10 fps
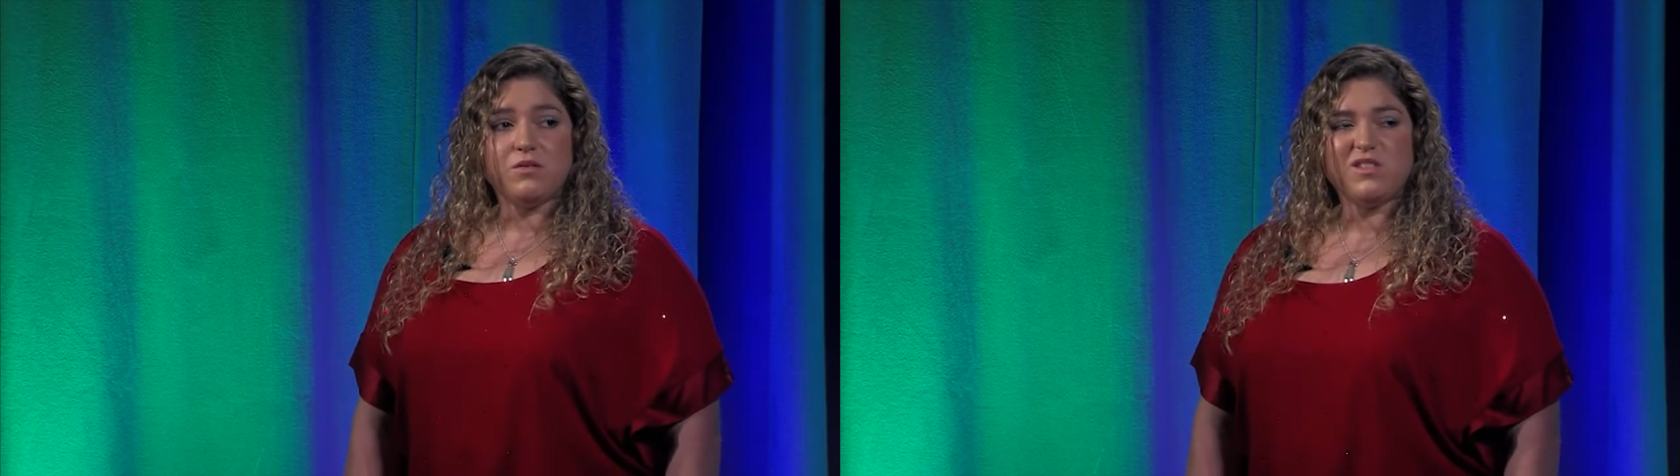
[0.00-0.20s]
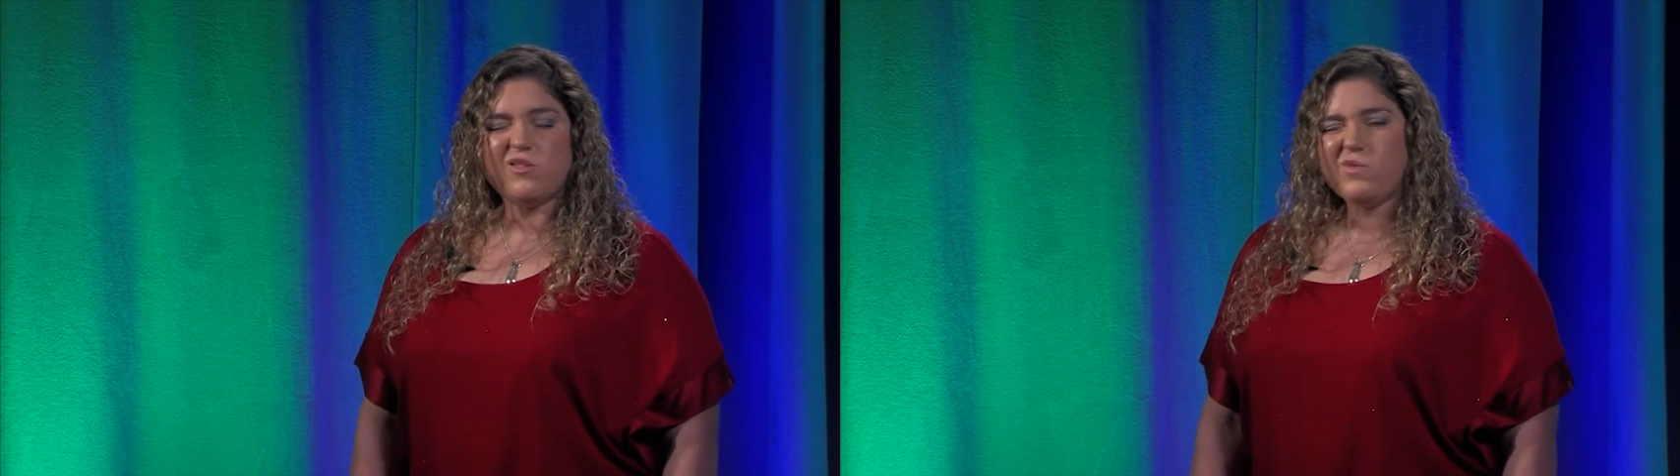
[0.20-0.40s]

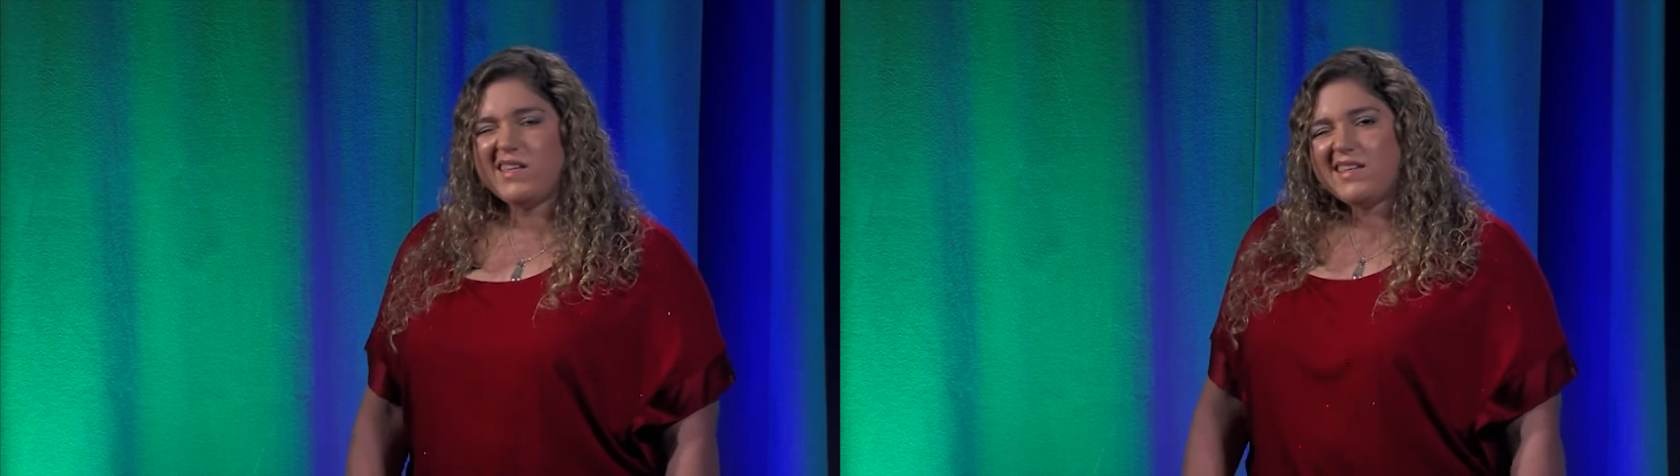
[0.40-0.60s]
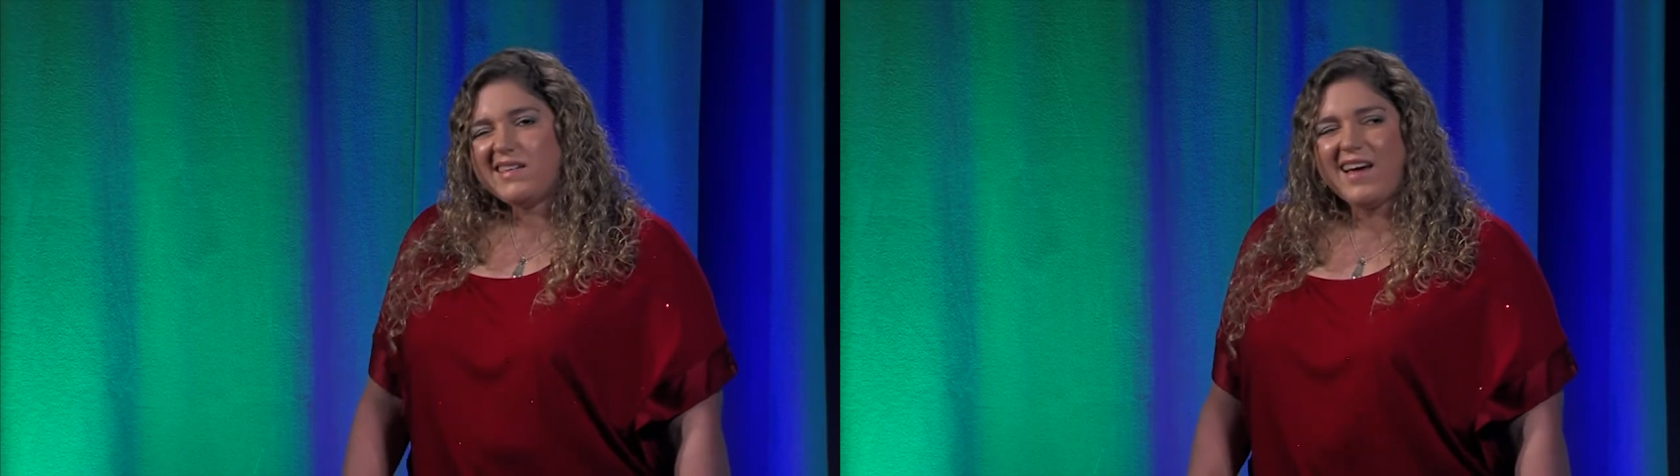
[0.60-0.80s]
So we
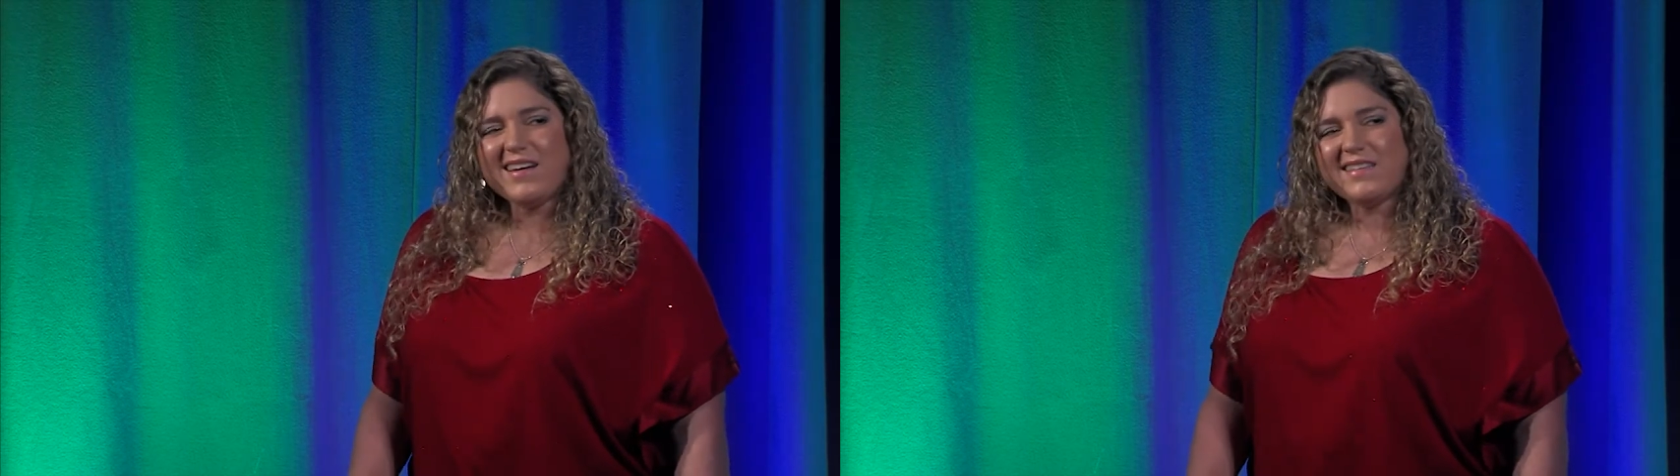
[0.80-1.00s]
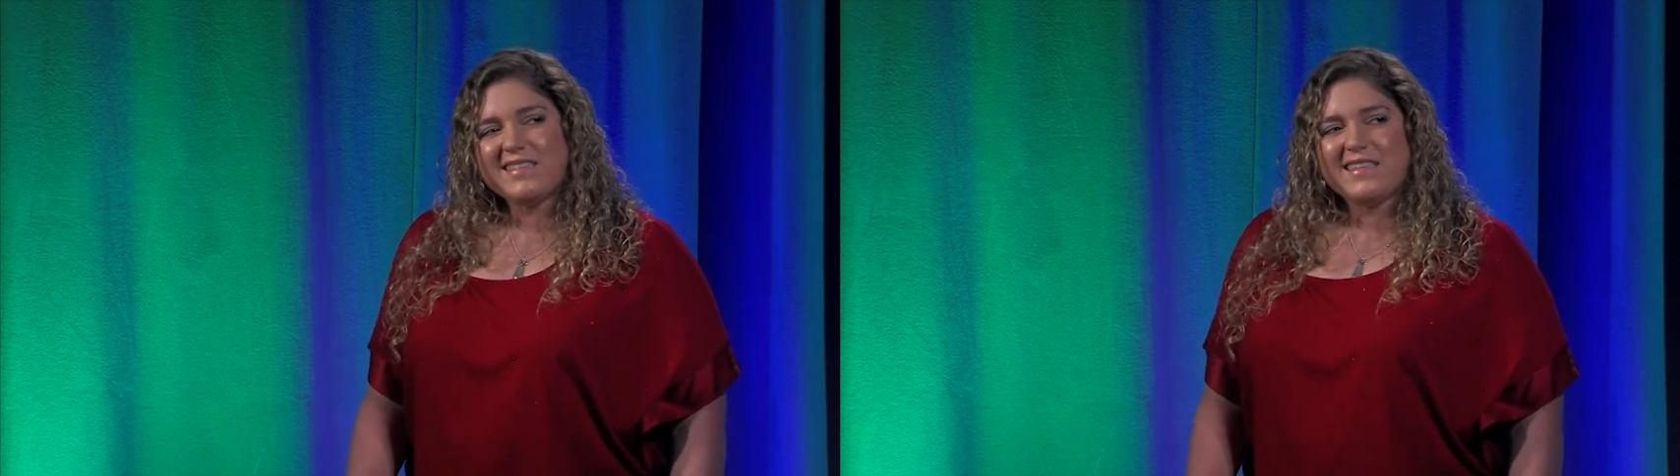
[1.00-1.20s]

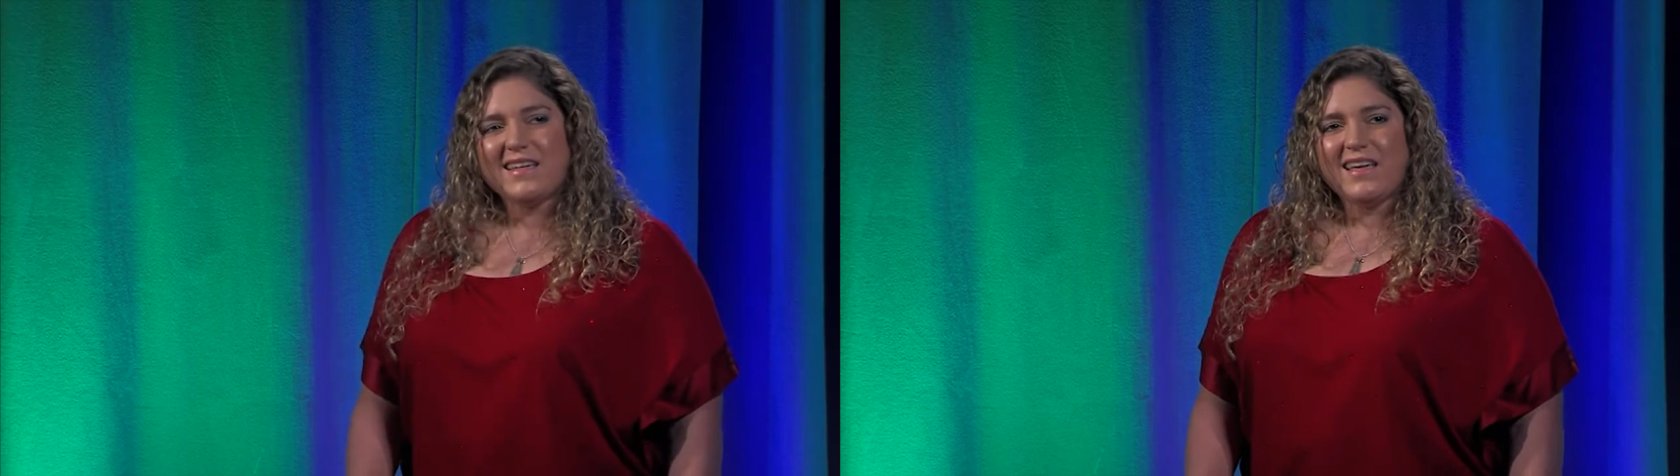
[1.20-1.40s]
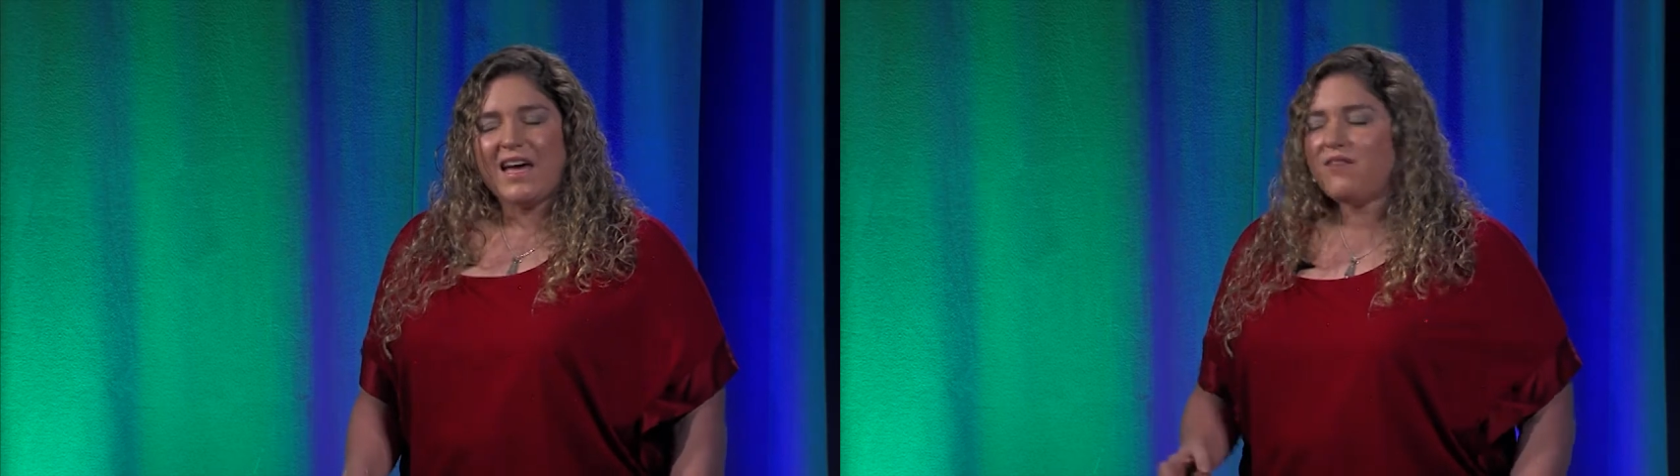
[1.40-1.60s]
kind of
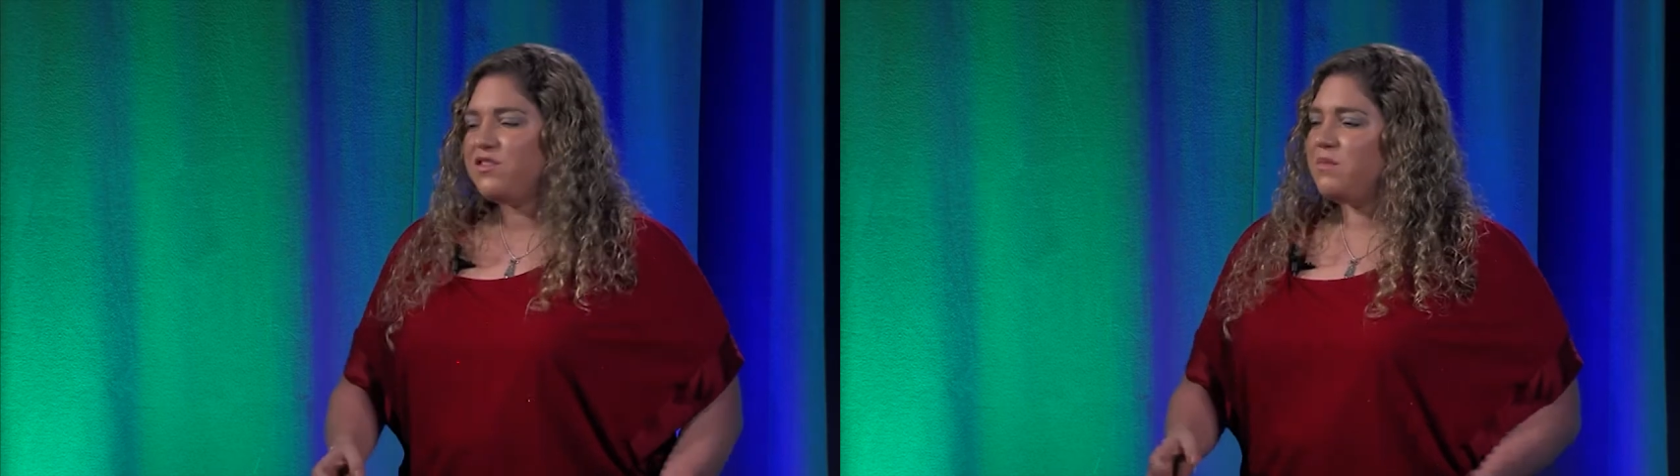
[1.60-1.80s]
have